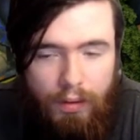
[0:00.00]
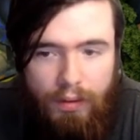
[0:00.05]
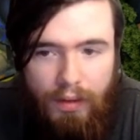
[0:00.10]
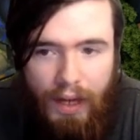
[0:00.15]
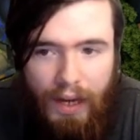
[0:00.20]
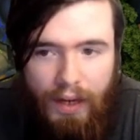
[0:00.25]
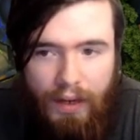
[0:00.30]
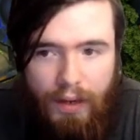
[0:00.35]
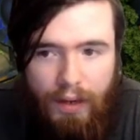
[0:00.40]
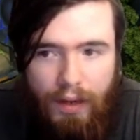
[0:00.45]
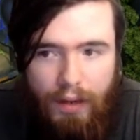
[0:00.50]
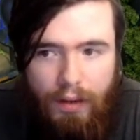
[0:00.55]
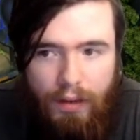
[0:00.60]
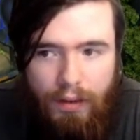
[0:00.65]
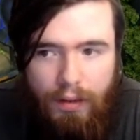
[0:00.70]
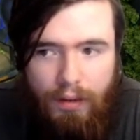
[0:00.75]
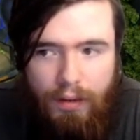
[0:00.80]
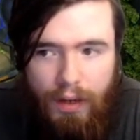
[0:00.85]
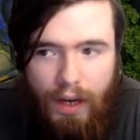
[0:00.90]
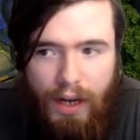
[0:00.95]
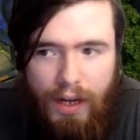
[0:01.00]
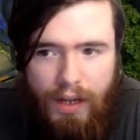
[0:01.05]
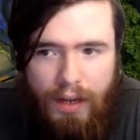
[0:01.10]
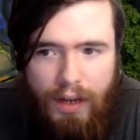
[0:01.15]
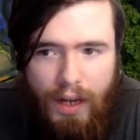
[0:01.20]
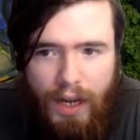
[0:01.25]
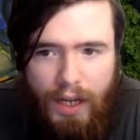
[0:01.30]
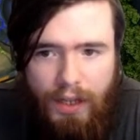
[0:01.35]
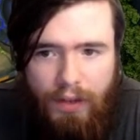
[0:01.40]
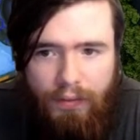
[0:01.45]
Tidying, Tidying
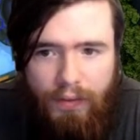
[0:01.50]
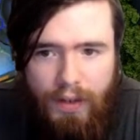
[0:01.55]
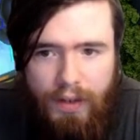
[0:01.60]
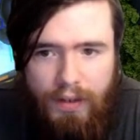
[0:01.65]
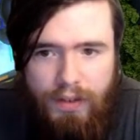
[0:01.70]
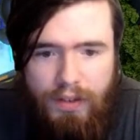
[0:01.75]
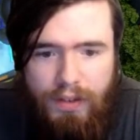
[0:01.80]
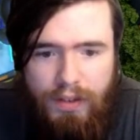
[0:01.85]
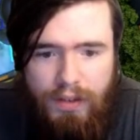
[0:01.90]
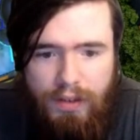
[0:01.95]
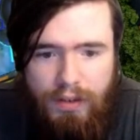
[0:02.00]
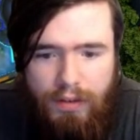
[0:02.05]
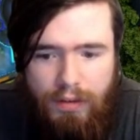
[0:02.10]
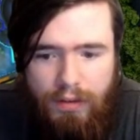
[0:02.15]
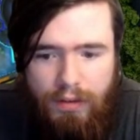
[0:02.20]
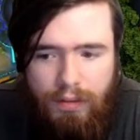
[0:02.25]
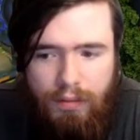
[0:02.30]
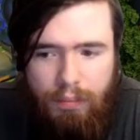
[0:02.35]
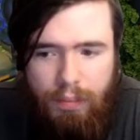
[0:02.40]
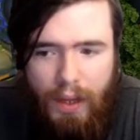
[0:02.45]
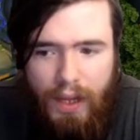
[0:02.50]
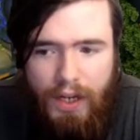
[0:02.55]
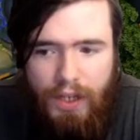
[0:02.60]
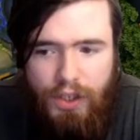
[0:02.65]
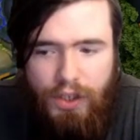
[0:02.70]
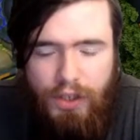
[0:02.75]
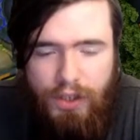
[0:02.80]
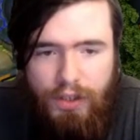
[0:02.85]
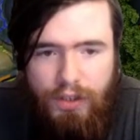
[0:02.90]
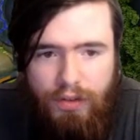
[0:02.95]
activates
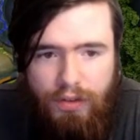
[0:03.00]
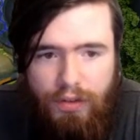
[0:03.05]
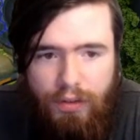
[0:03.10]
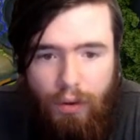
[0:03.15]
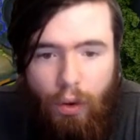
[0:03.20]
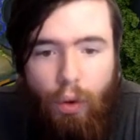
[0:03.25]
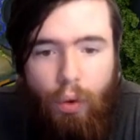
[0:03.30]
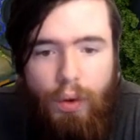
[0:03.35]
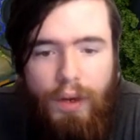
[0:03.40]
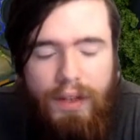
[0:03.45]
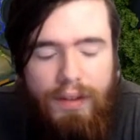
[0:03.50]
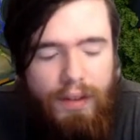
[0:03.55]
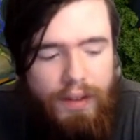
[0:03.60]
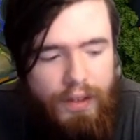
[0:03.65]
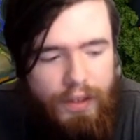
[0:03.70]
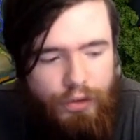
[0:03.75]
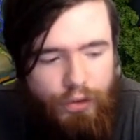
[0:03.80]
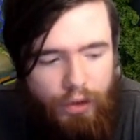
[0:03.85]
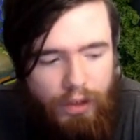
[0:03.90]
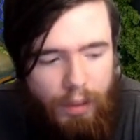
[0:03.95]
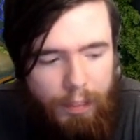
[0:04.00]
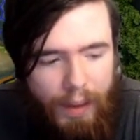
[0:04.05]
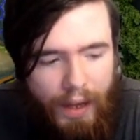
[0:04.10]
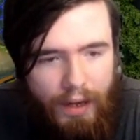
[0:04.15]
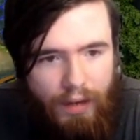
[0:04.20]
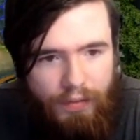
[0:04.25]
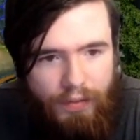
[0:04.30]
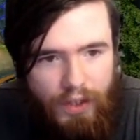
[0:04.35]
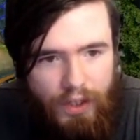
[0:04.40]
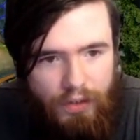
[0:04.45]
banishes. Oh, he did this during the
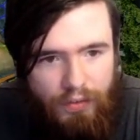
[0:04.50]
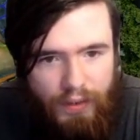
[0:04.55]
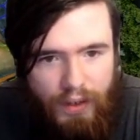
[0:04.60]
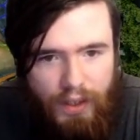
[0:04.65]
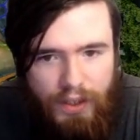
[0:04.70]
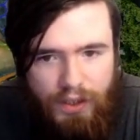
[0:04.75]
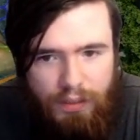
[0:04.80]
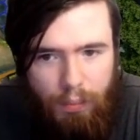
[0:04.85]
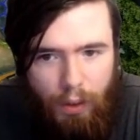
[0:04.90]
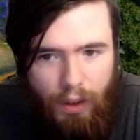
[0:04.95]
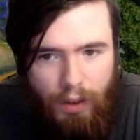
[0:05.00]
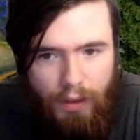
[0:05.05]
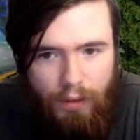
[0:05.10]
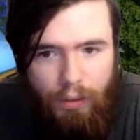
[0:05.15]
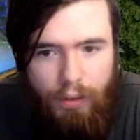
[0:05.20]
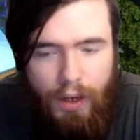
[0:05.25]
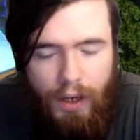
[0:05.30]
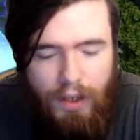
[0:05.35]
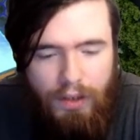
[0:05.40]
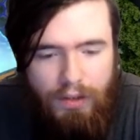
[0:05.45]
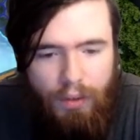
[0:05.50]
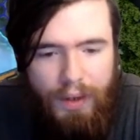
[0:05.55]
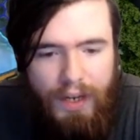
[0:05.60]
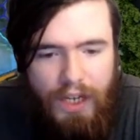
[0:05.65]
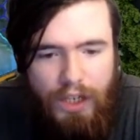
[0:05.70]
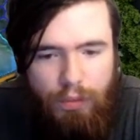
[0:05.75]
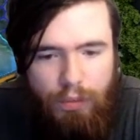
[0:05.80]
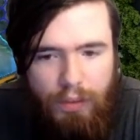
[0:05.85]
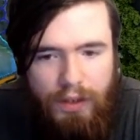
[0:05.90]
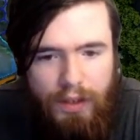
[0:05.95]
battlefield. phase. Very smart. Okay, so I
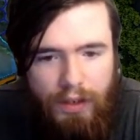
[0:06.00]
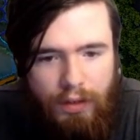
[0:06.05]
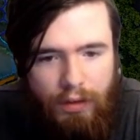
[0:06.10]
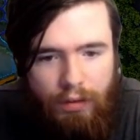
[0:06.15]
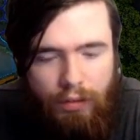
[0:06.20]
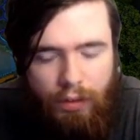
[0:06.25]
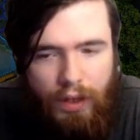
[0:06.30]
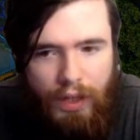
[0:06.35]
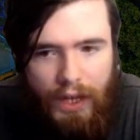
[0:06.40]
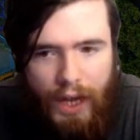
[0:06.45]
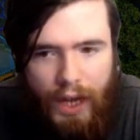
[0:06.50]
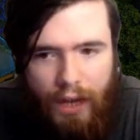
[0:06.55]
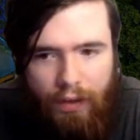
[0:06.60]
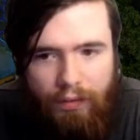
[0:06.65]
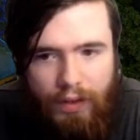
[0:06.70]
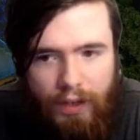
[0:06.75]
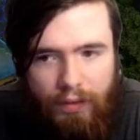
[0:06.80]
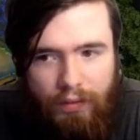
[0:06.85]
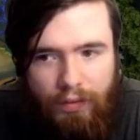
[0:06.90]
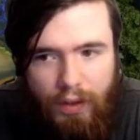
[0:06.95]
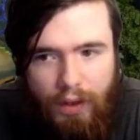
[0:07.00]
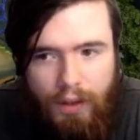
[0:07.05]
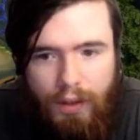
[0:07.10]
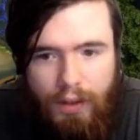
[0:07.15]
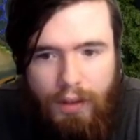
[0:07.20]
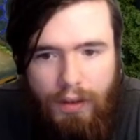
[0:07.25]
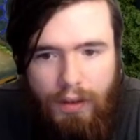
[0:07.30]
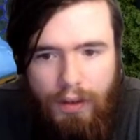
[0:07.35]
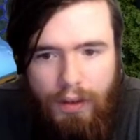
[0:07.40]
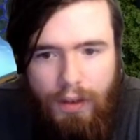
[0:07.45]
guess we didn't really have lethal
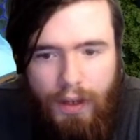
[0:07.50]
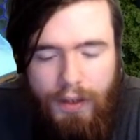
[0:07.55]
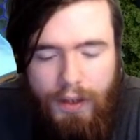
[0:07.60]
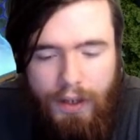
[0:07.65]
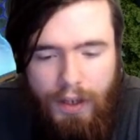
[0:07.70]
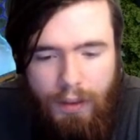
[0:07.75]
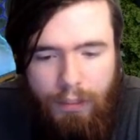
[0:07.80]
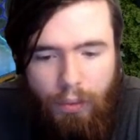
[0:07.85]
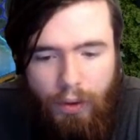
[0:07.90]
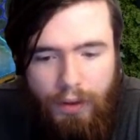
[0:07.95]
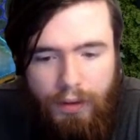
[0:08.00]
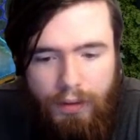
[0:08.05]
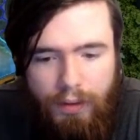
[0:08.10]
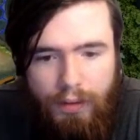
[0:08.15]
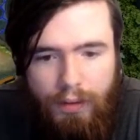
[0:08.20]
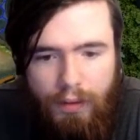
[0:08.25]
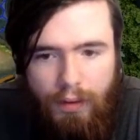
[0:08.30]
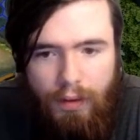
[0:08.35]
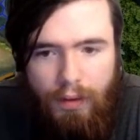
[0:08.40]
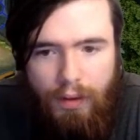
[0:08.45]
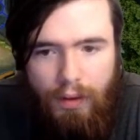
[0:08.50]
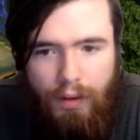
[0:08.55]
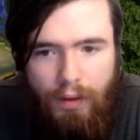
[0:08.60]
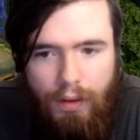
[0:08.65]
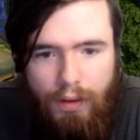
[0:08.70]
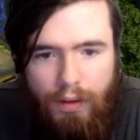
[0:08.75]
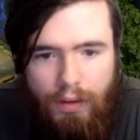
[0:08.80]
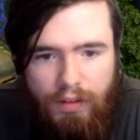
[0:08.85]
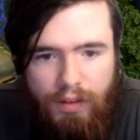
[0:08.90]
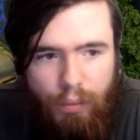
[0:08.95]
at any point.
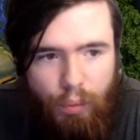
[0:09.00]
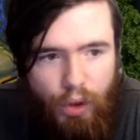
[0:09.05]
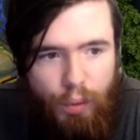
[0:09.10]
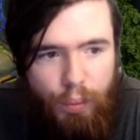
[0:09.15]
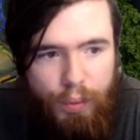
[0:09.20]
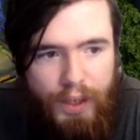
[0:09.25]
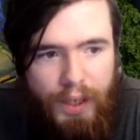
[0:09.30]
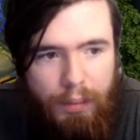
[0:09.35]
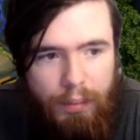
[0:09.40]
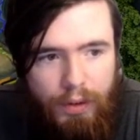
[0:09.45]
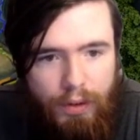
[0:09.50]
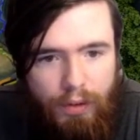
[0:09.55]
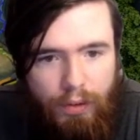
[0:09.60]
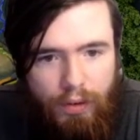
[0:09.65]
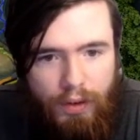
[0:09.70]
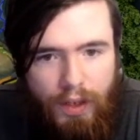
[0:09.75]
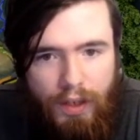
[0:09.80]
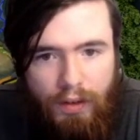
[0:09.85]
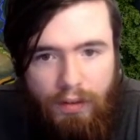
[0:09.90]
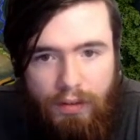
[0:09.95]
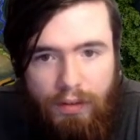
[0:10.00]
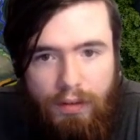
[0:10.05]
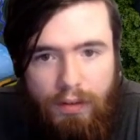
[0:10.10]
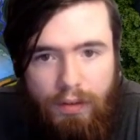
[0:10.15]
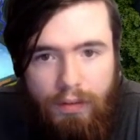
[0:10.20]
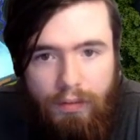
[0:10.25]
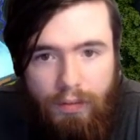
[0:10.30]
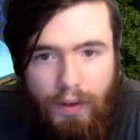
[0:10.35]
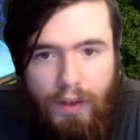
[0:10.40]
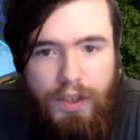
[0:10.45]
Because he would have been able to do this.
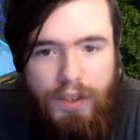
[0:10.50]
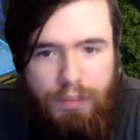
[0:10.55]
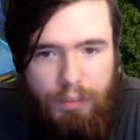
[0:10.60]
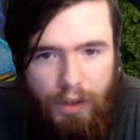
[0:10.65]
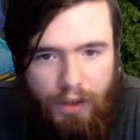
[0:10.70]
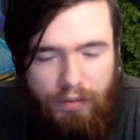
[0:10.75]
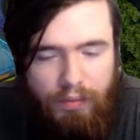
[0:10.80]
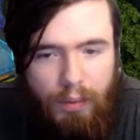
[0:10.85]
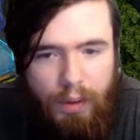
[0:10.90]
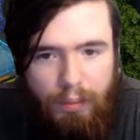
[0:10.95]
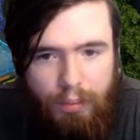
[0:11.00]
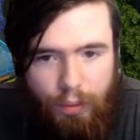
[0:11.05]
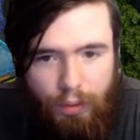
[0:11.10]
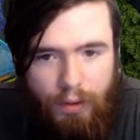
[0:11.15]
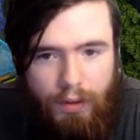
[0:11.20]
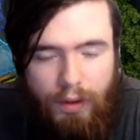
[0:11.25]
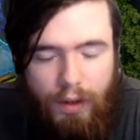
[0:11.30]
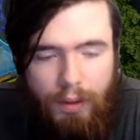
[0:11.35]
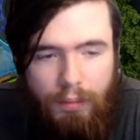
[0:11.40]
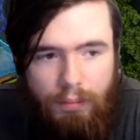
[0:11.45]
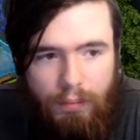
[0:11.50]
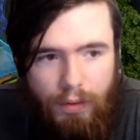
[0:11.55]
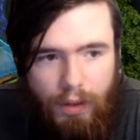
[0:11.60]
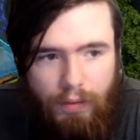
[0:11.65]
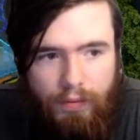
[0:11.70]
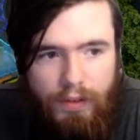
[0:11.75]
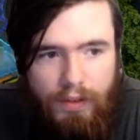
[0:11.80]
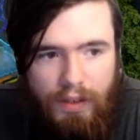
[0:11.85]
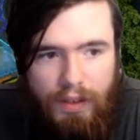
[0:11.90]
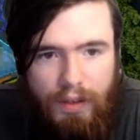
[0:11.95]
Very smart from our opponent there.
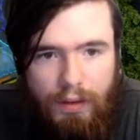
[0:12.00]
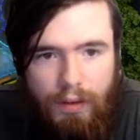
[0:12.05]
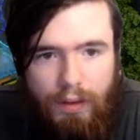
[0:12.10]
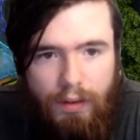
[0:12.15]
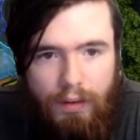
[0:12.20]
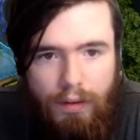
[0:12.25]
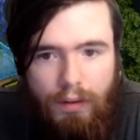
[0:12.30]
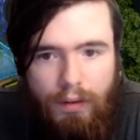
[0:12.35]
Love to see it.